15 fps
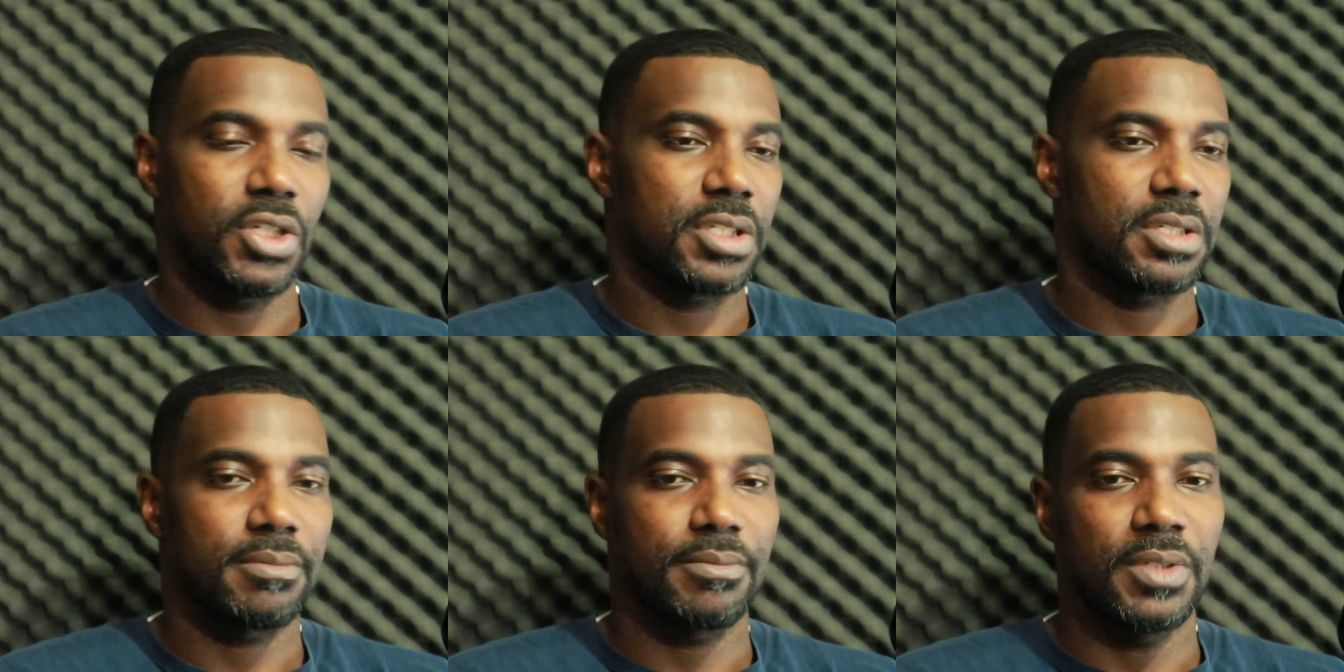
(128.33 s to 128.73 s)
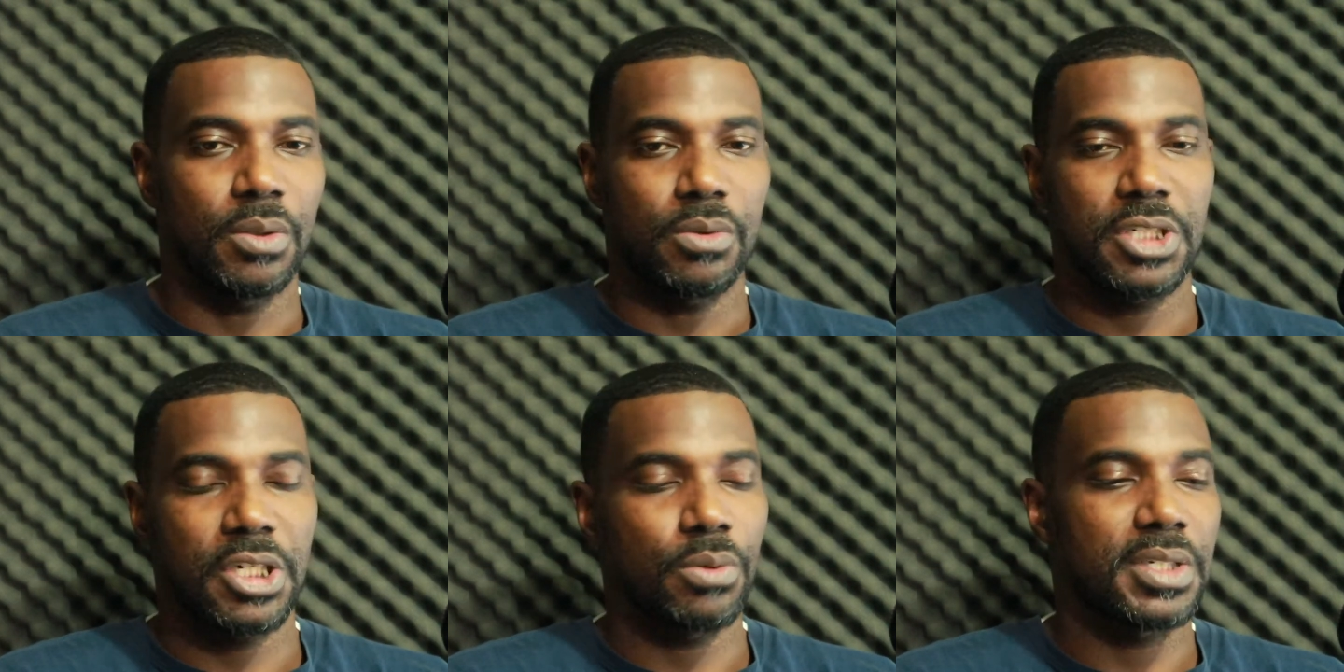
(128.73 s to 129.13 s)
just
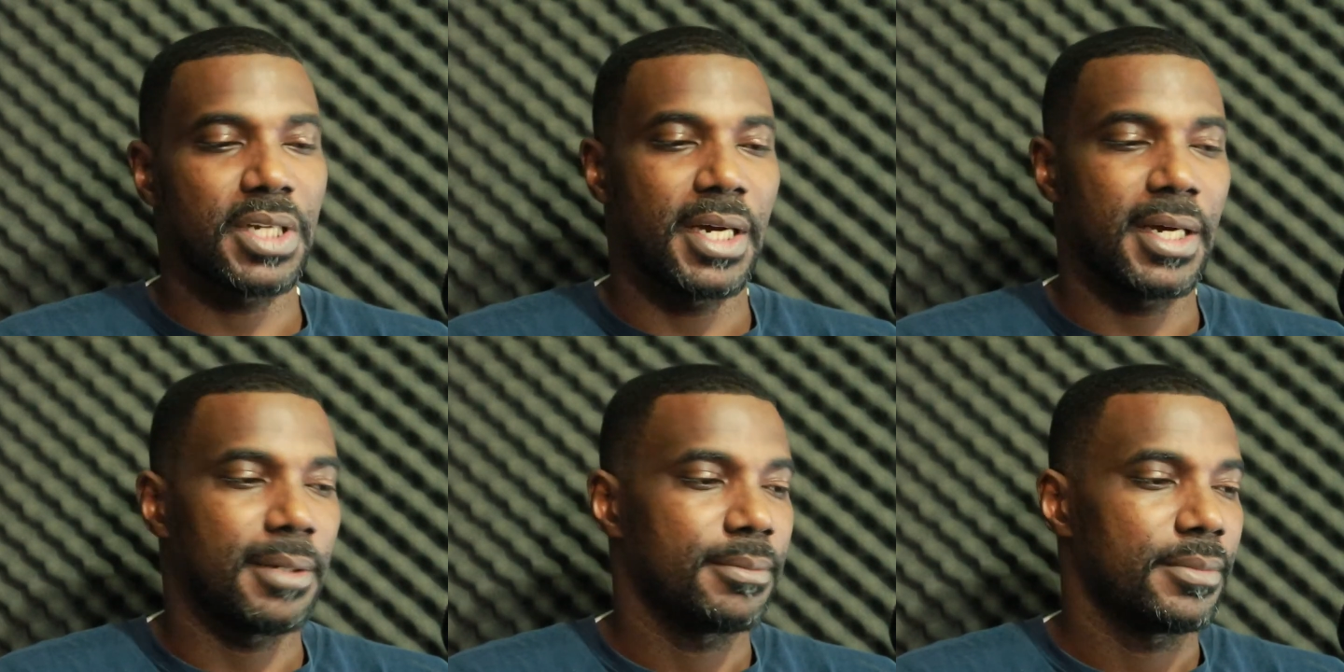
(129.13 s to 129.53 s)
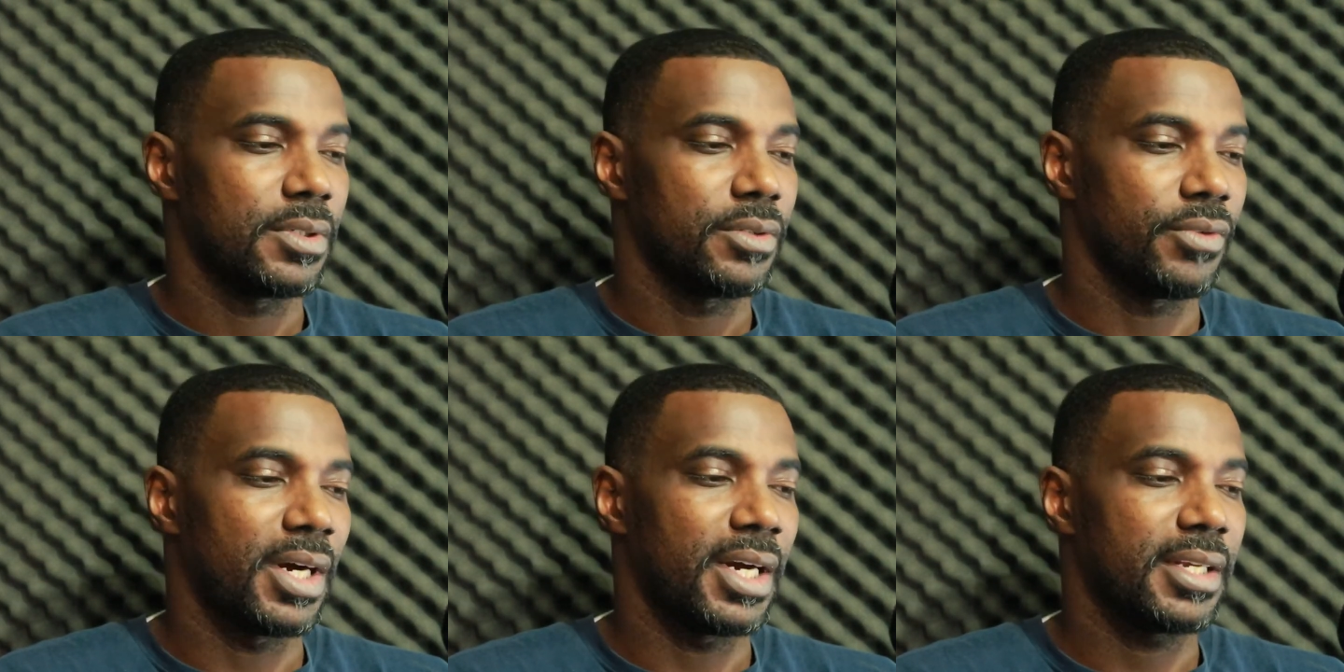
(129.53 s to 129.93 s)
you know Showtime,
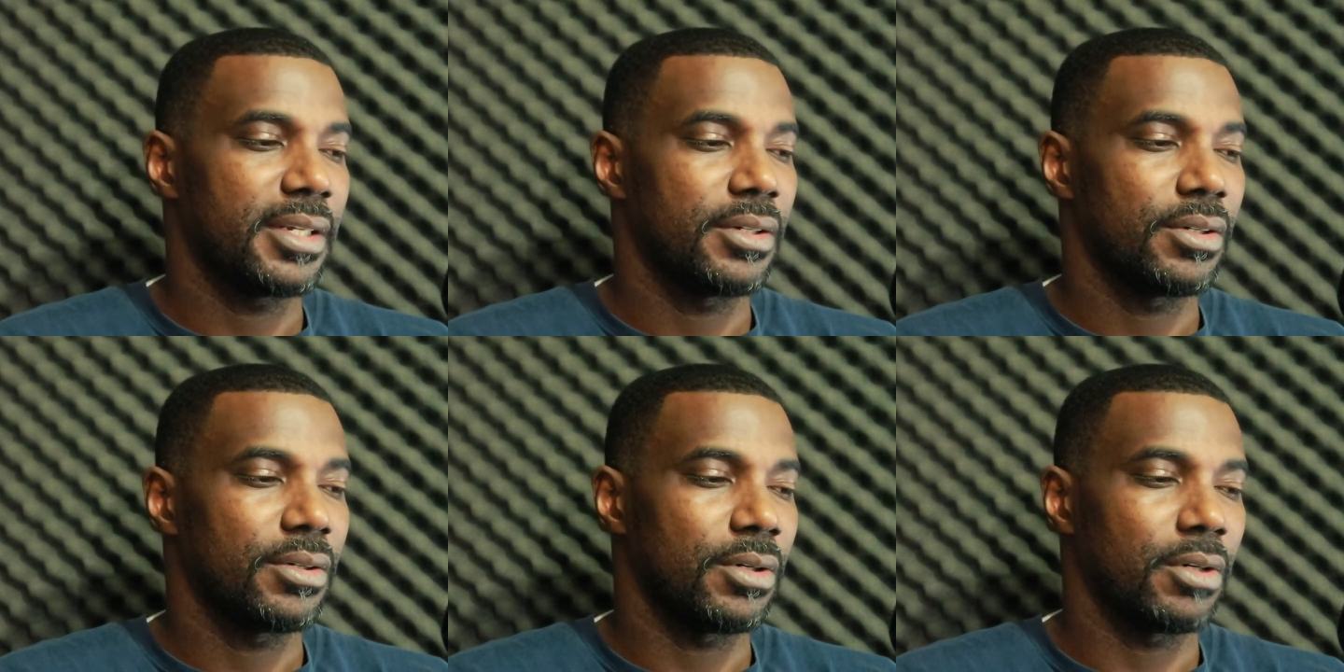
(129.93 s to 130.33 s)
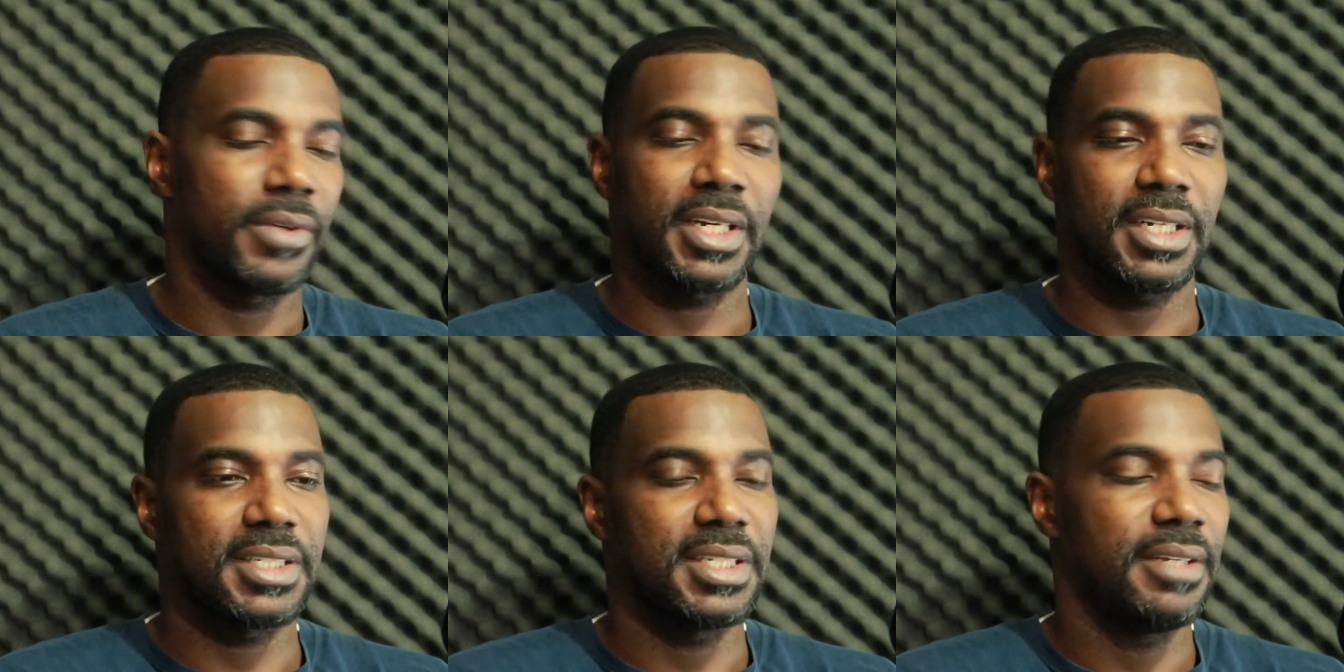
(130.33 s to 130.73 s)
right,
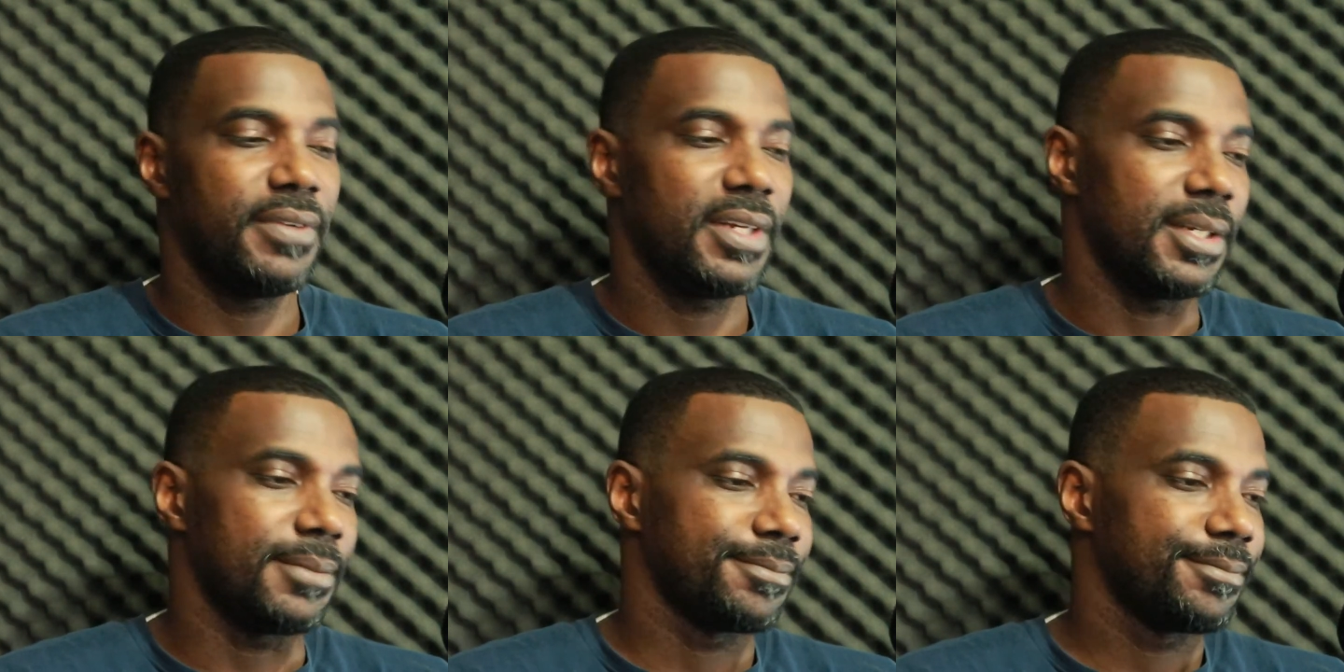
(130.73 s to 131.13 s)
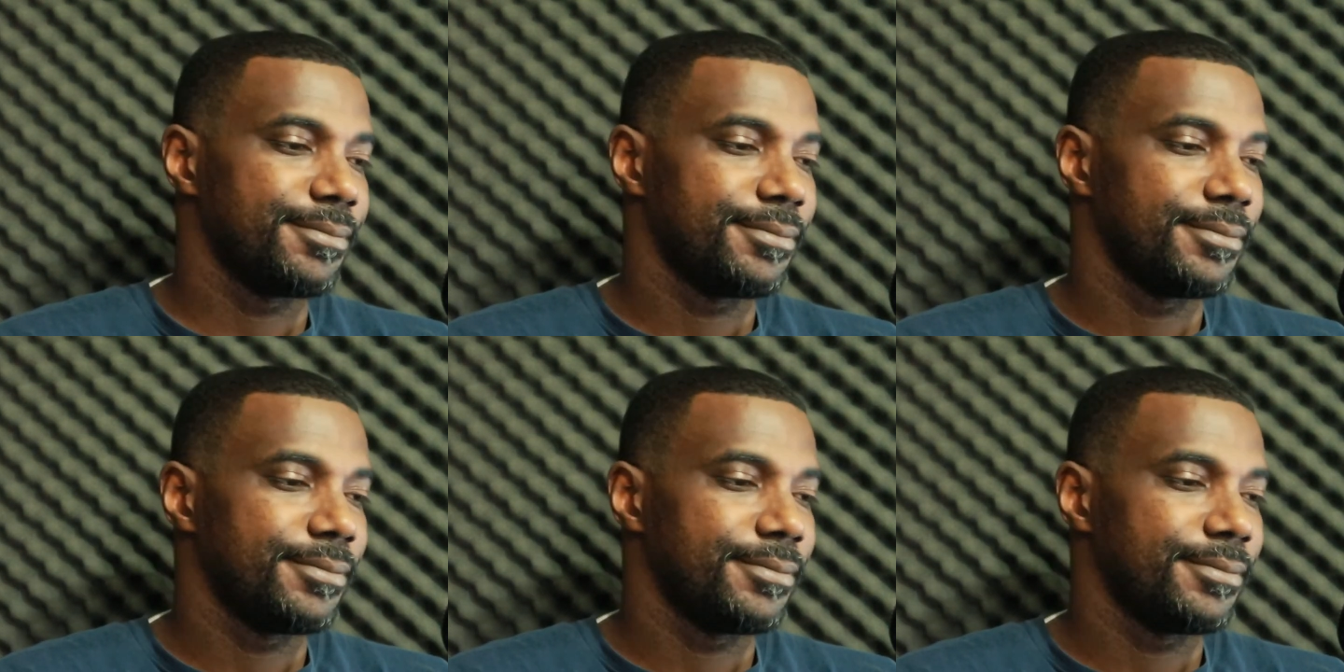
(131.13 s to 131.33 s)
or regular TV.